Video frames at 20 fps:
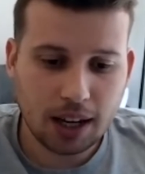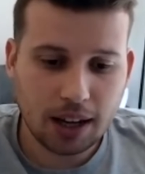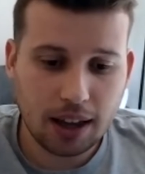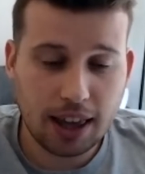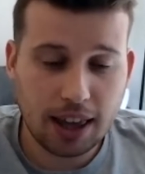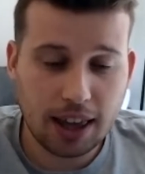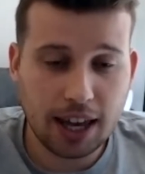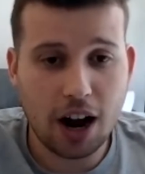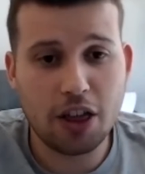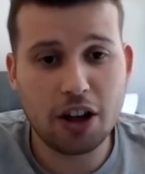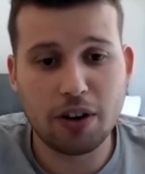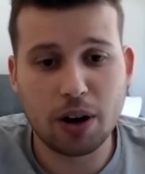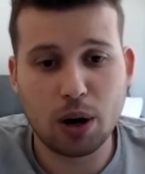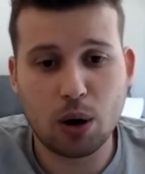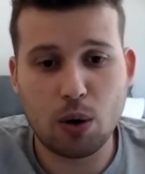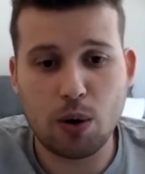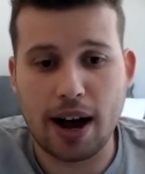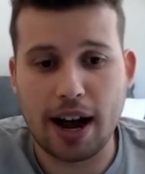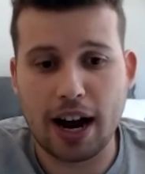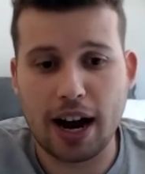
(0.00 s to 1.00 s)
The other
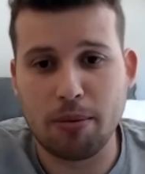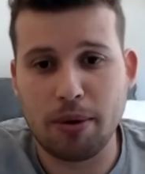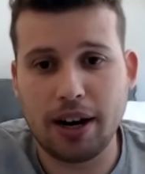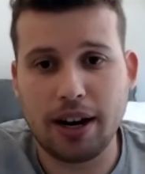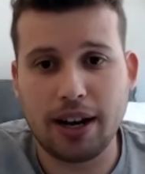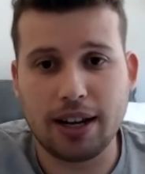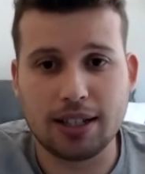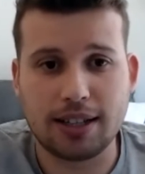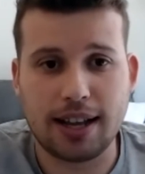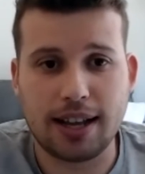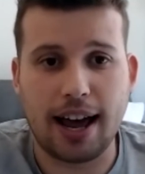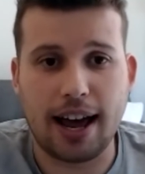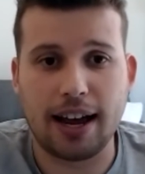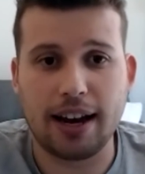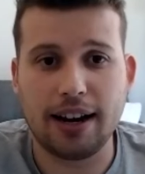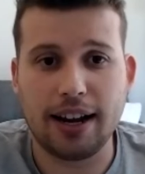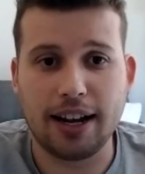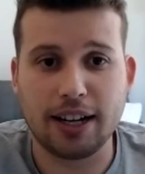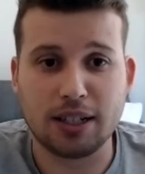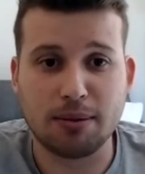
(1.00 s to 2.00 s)
requirement is
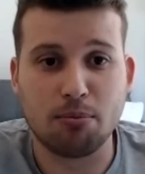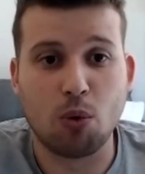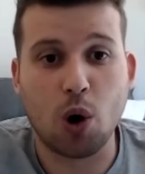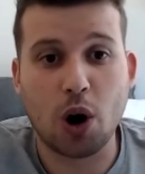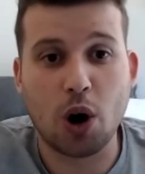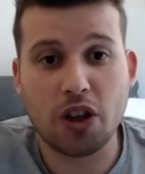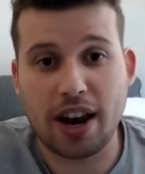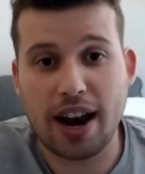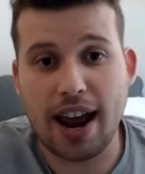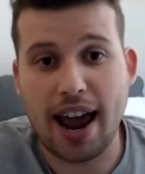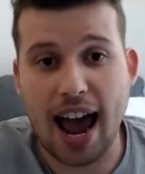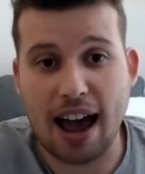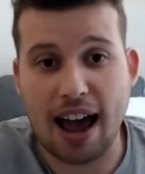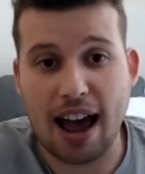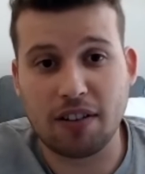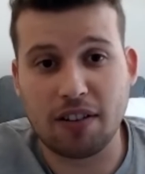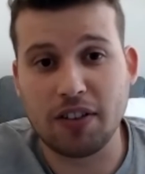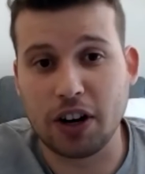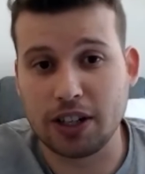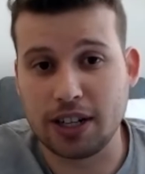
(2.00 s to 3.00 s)
that it's more than
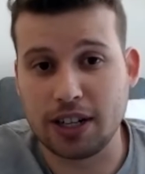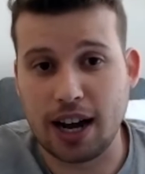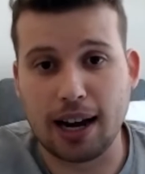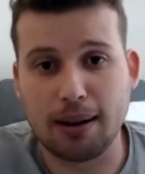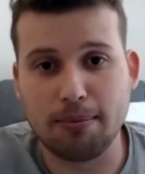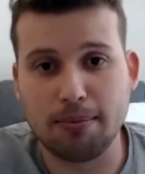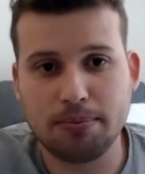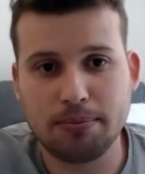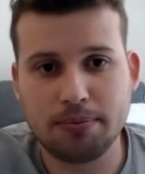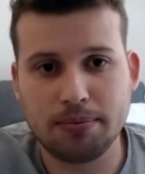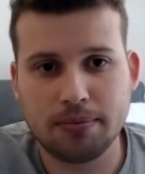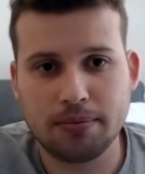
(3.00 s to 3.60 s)
half of your time.